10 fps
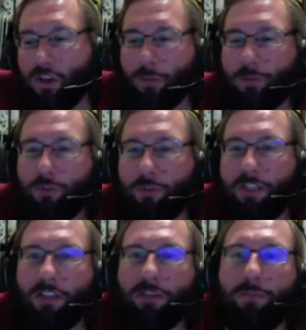Gumshoe
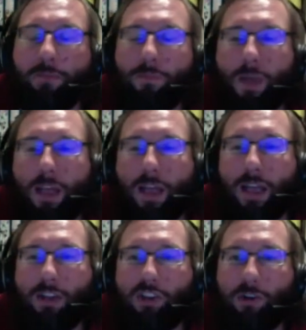basic
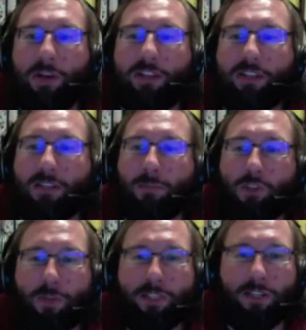general ability system,
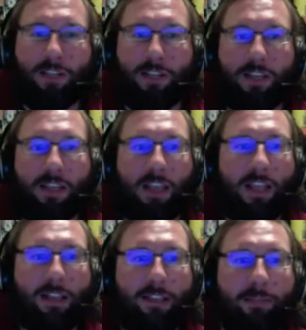which is basically
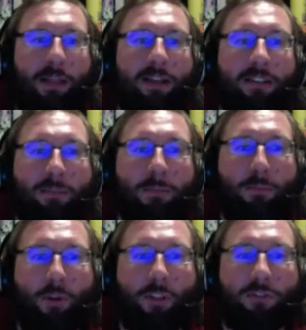spend some
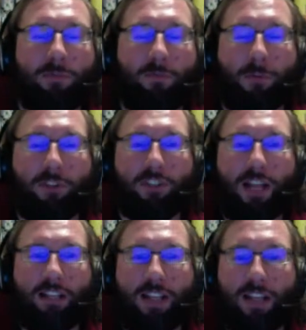points from your
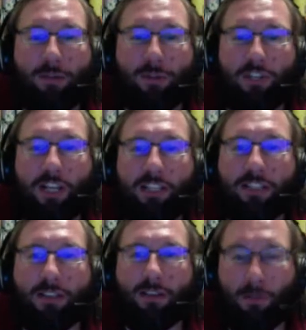stat and roll
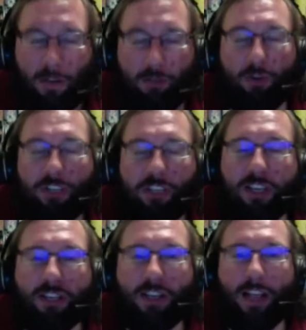dice, roll
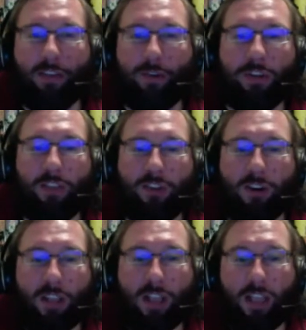d6 and add the two
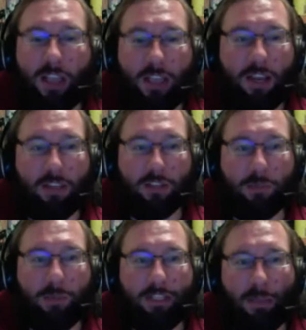together, is
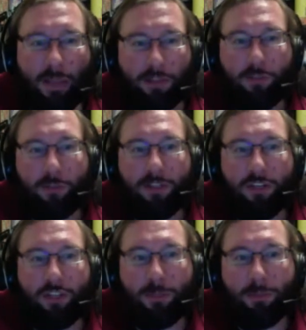also basic maths. So we've been
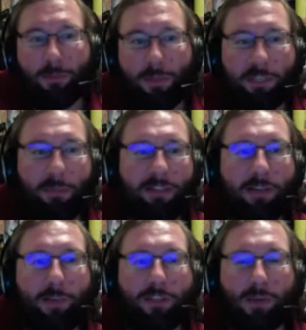teaching them basic maths
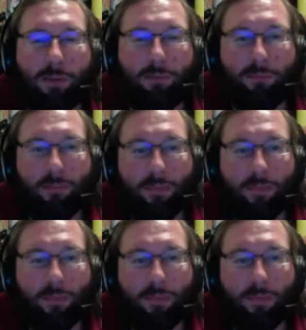that way as well.